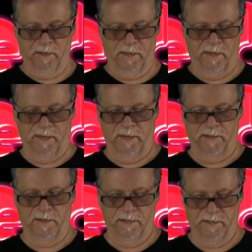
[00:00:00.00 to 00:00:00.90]

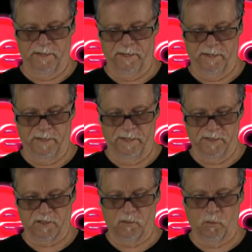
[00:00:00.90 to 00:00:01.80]
And
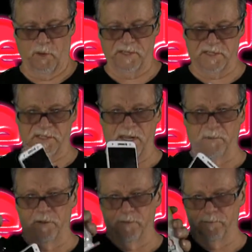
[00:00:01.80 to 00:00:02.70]
it's quite stable.